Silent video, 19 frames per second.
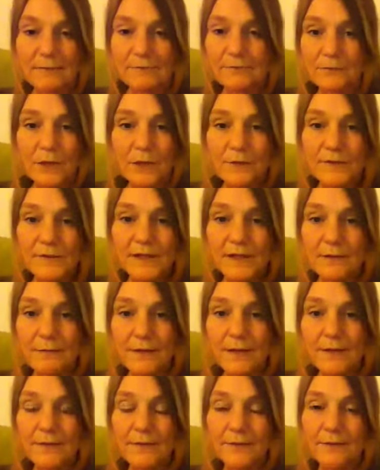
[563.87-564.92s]
knows
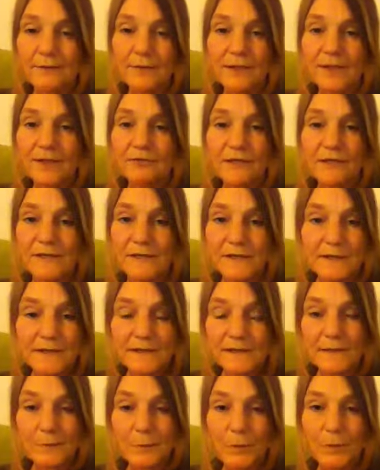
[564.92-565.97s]
anyone interested
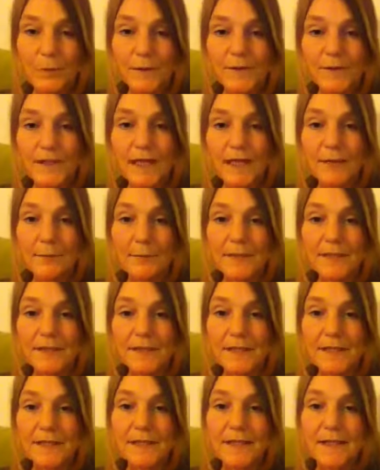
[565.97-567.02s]
in sport and
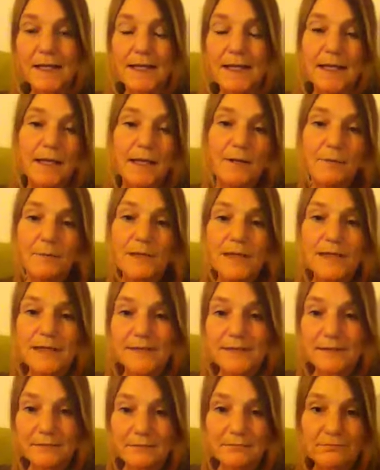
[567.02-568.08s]
diabetes,
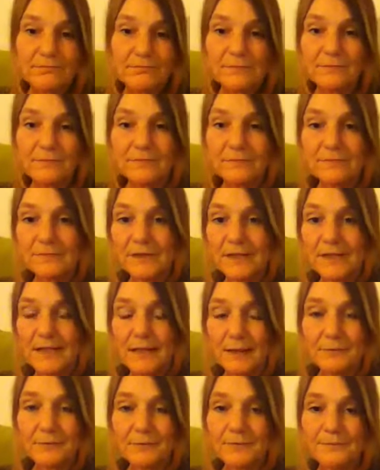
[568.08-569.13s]
please, you
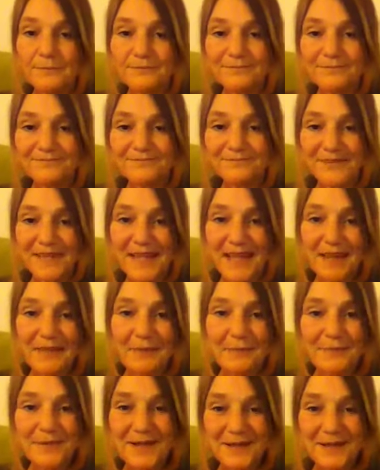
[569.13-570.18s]
know, let
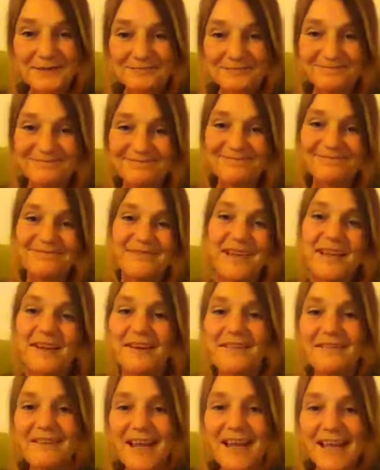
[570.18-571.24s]
them know.
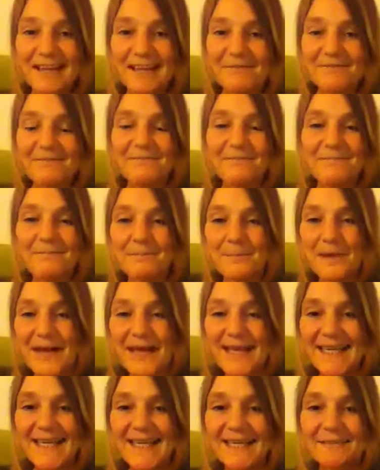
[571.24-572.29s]
All right,
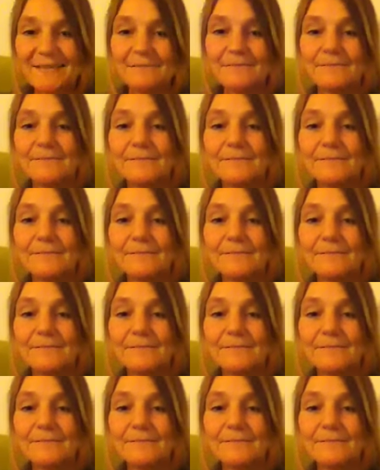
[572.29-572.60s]
bye.